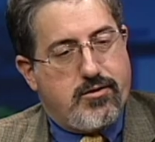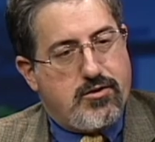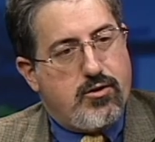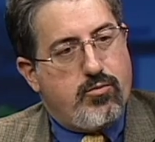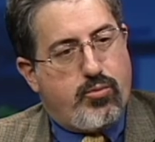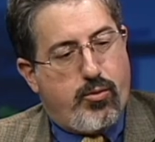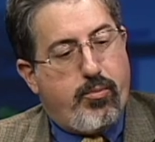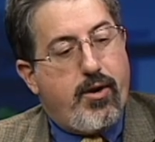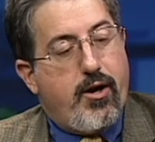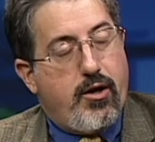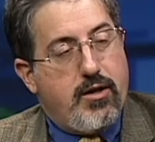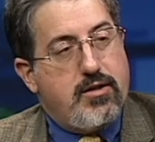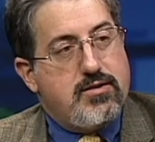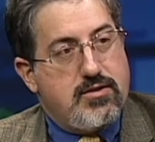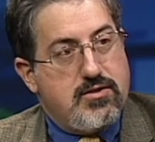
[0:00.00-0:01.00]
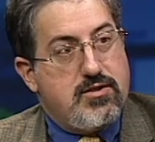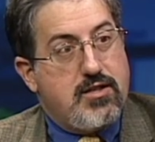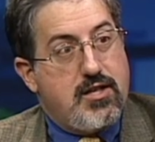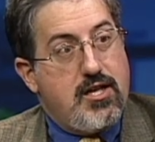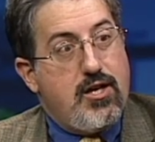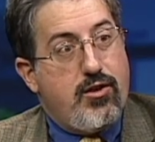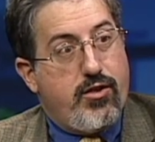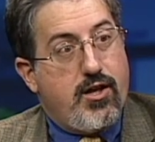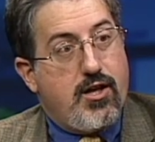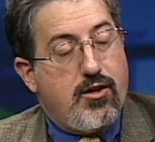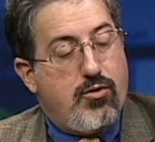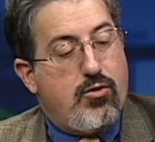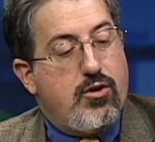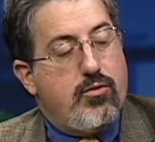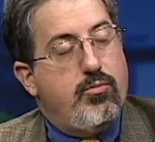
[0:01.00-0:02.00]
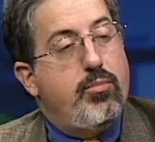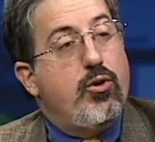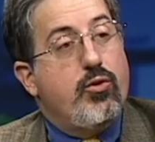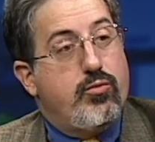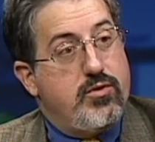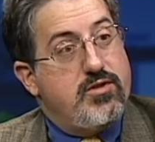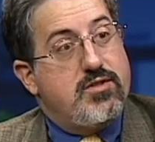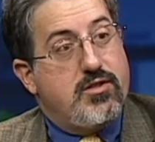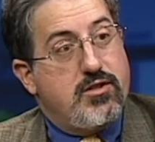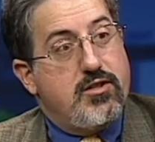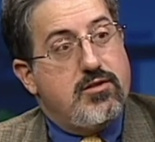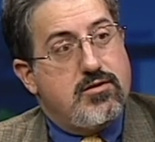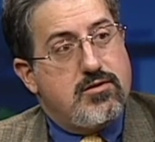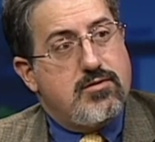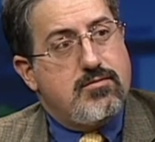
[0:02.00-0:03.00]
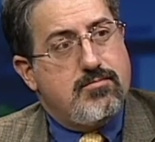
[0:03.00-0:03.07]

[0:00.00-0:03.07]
So preparedness is a key thing in order to build resilience.